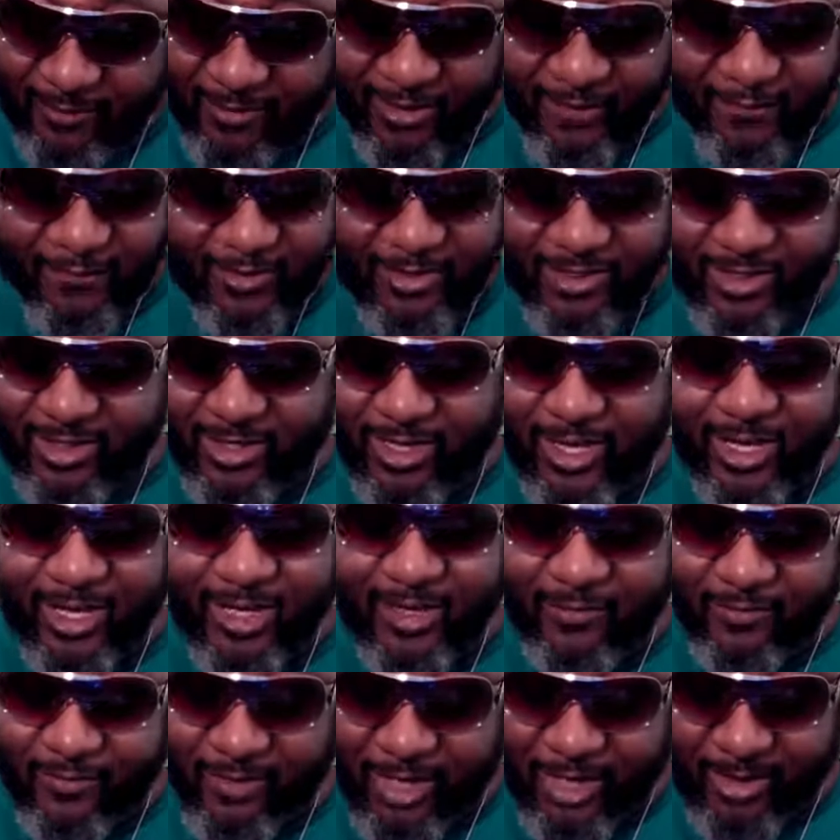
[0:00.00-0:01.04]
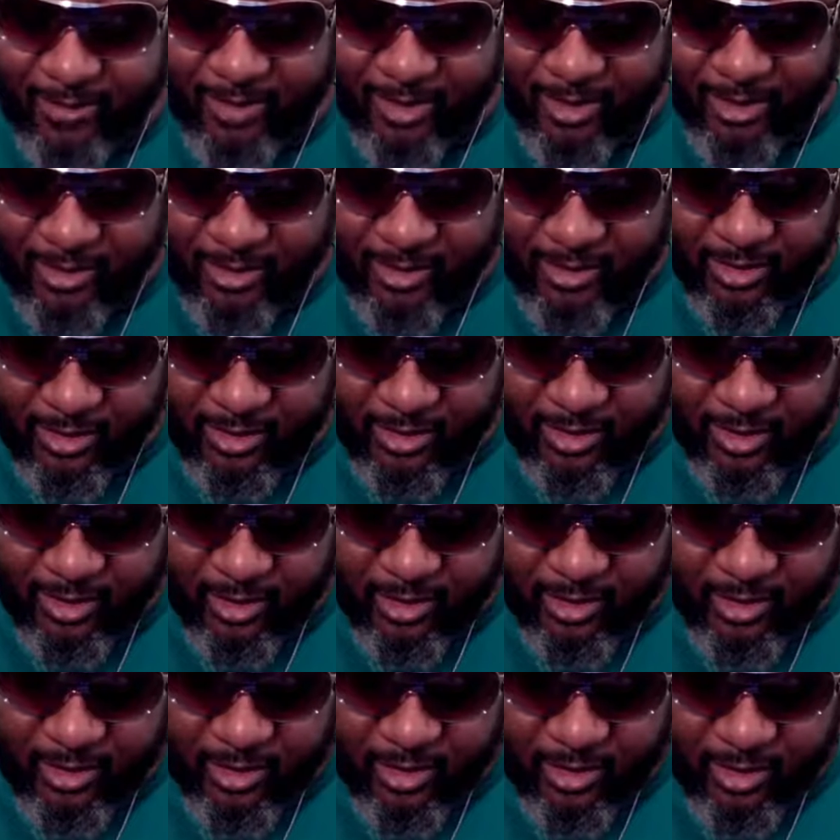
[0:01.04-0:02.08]
even if it's a negative comment. You
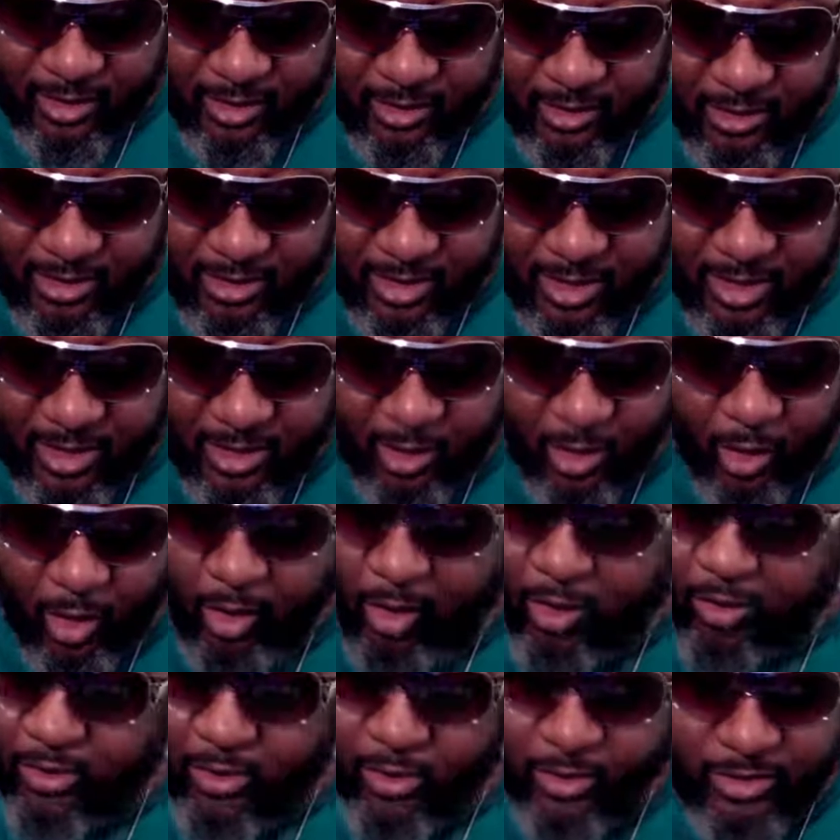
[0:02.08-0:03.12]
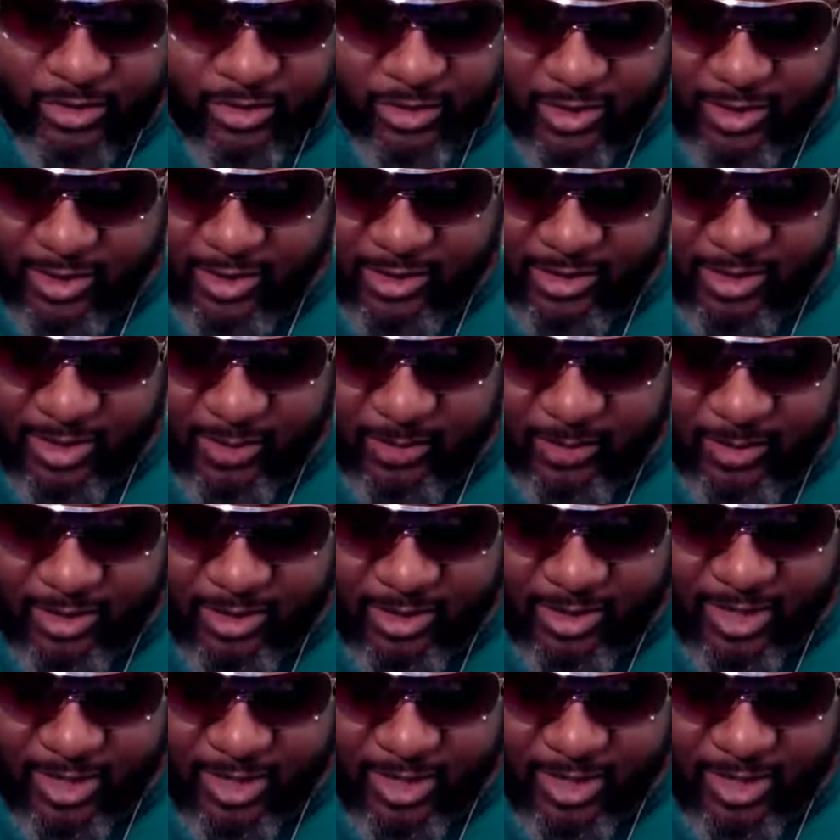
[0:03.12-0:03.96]
know what I'm saying? All those things help